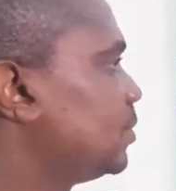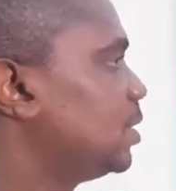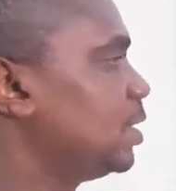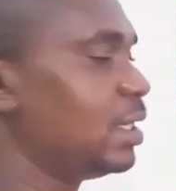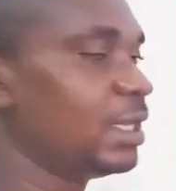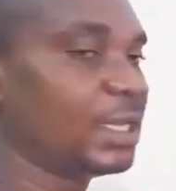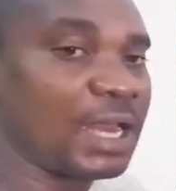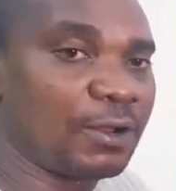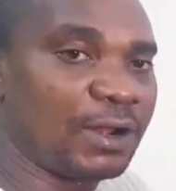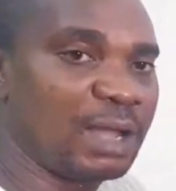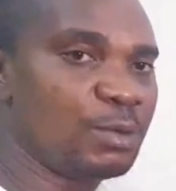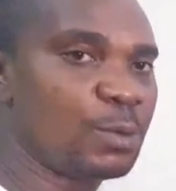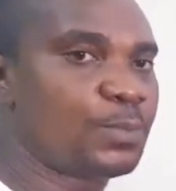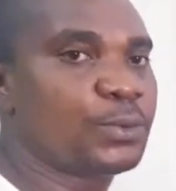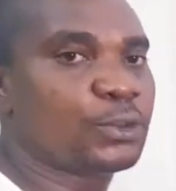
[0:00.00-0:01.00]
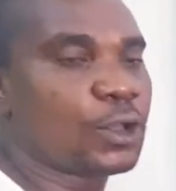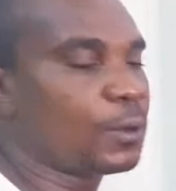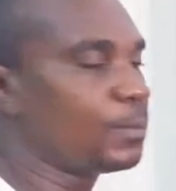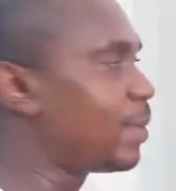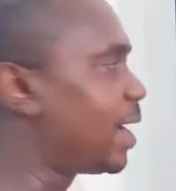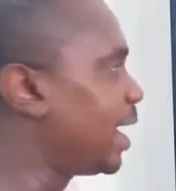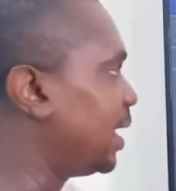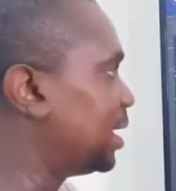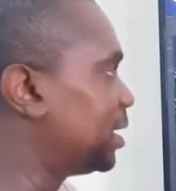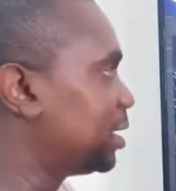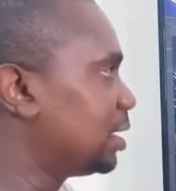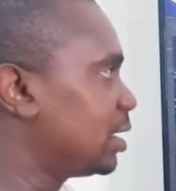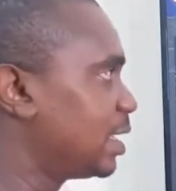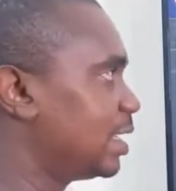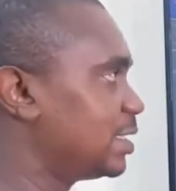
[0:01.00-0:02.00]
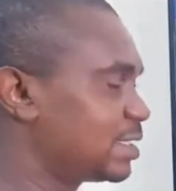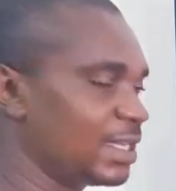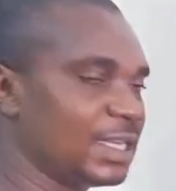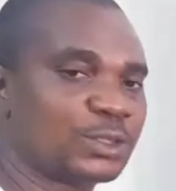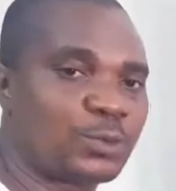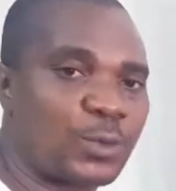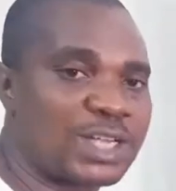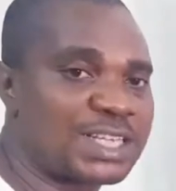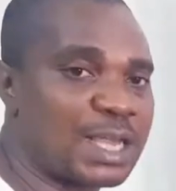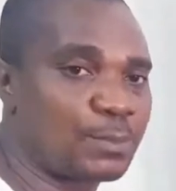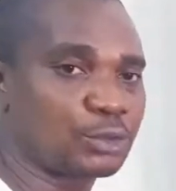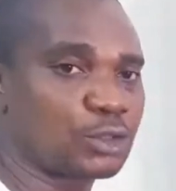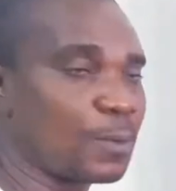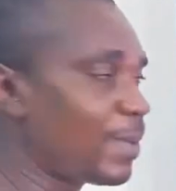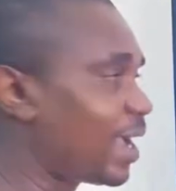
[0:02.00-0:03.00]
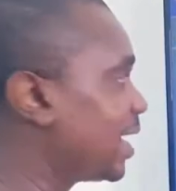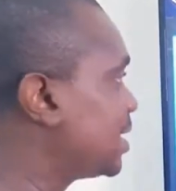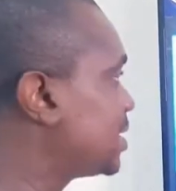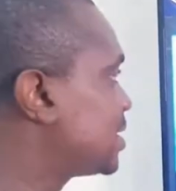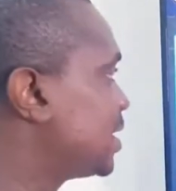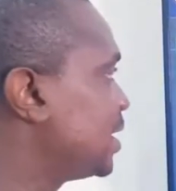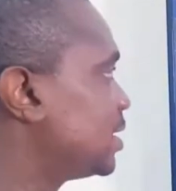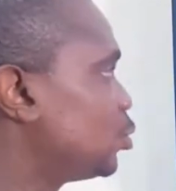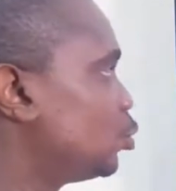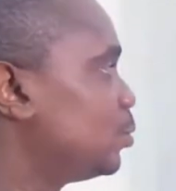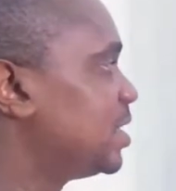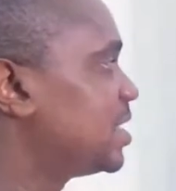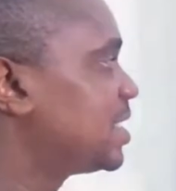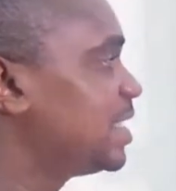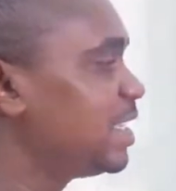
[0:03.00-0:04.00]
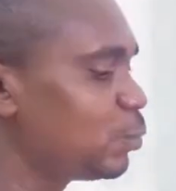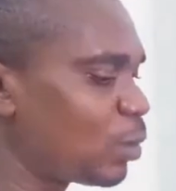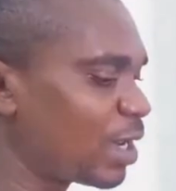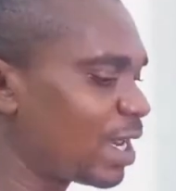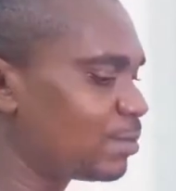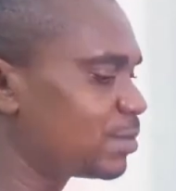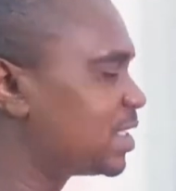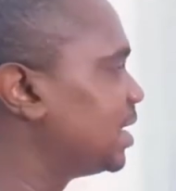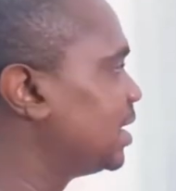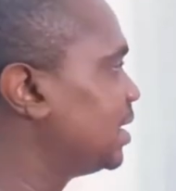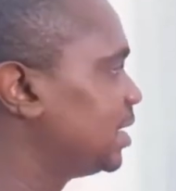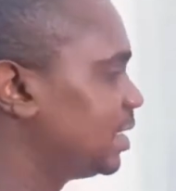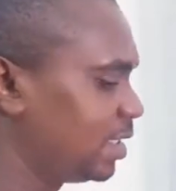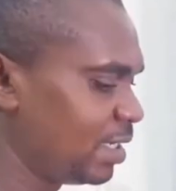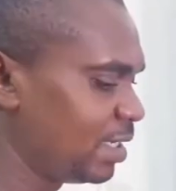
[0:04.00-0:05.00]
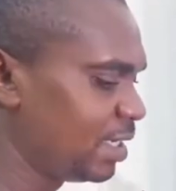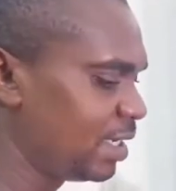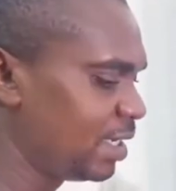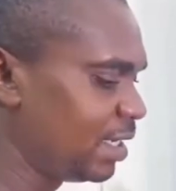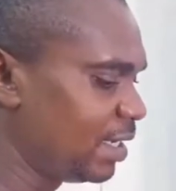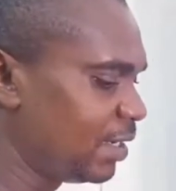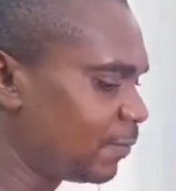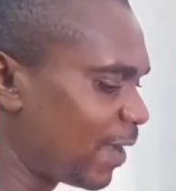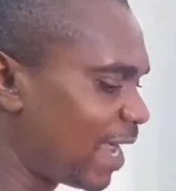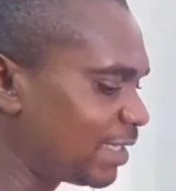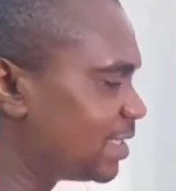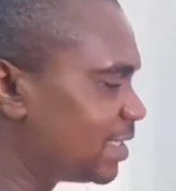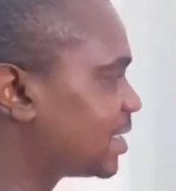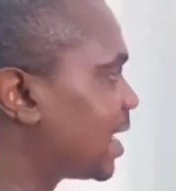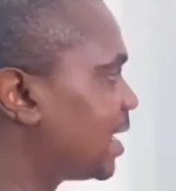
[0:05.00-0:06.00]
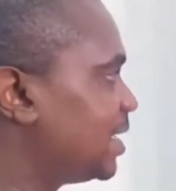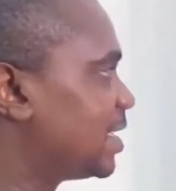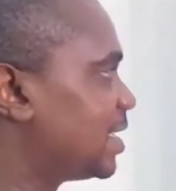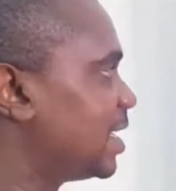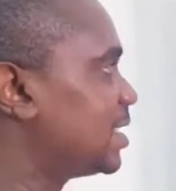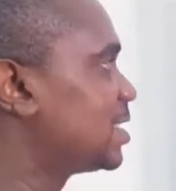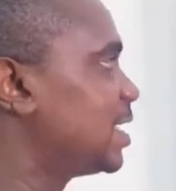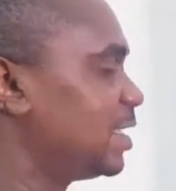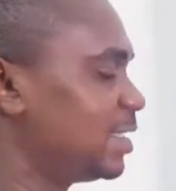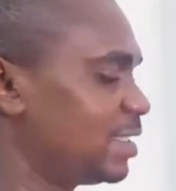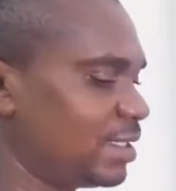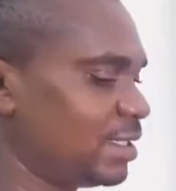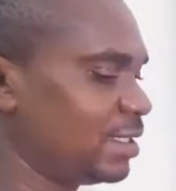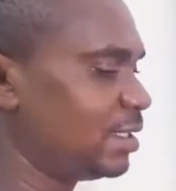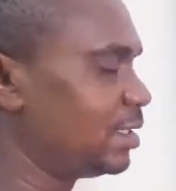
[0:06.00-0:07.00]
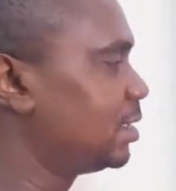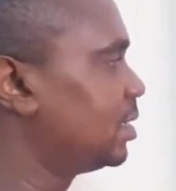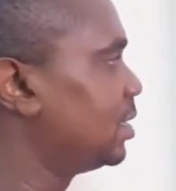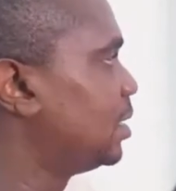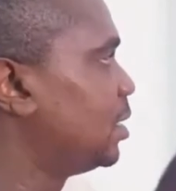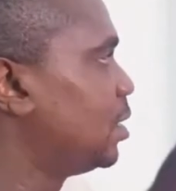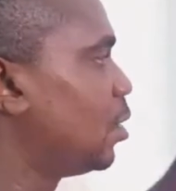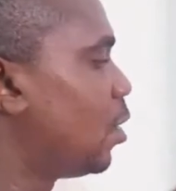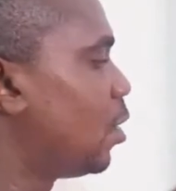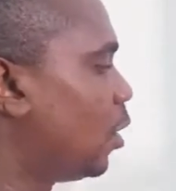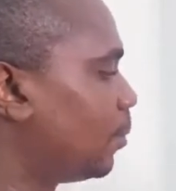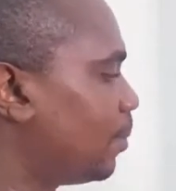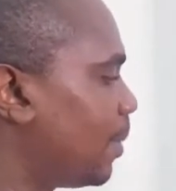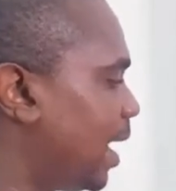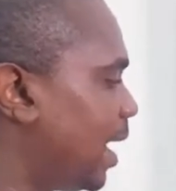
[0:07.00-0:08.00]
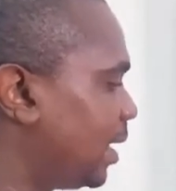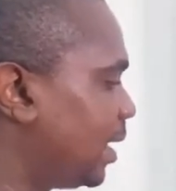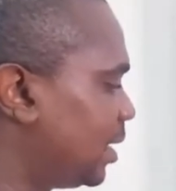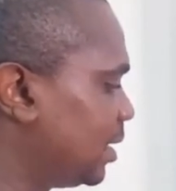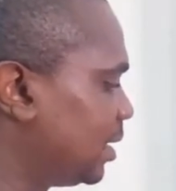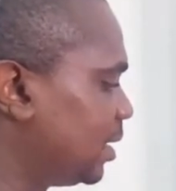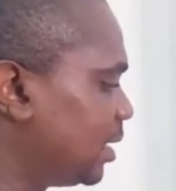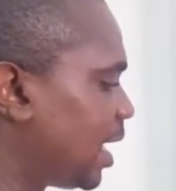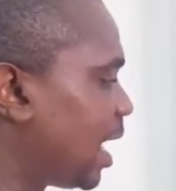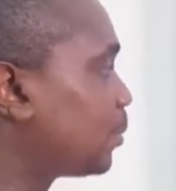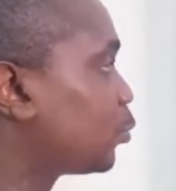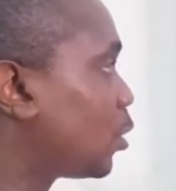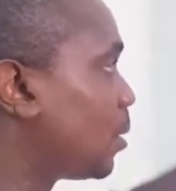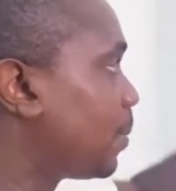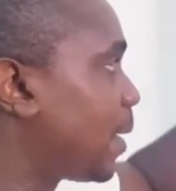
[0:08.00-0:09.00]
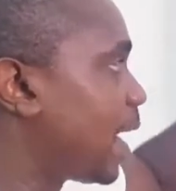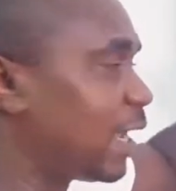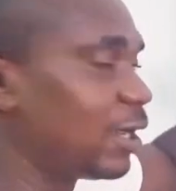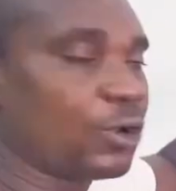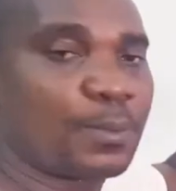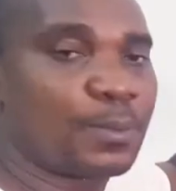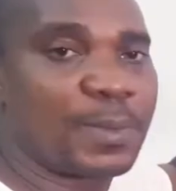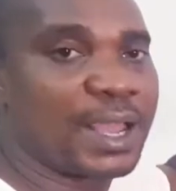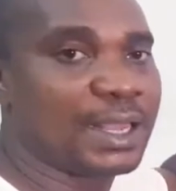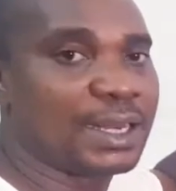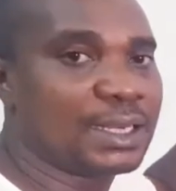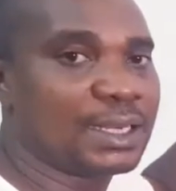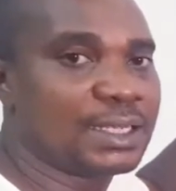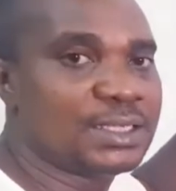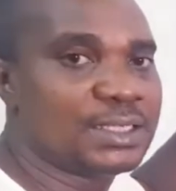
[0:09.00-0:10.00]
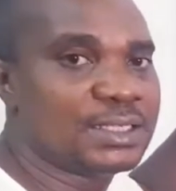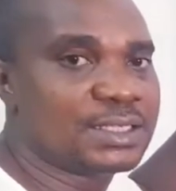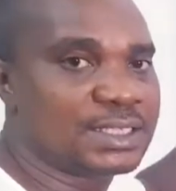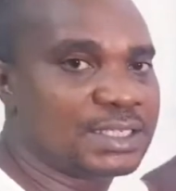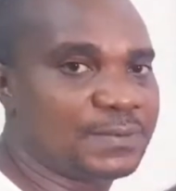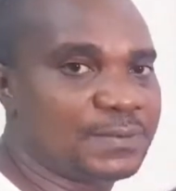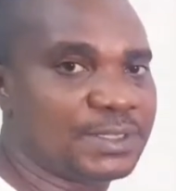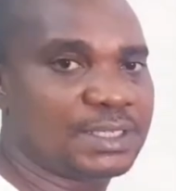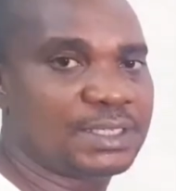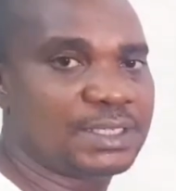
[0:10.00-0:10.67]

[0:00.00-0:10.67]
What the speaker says: Now let me put on my headset. Once I put on my headset, you'll be seeing what I'm seeing right inside this headset on my laptop and on my TV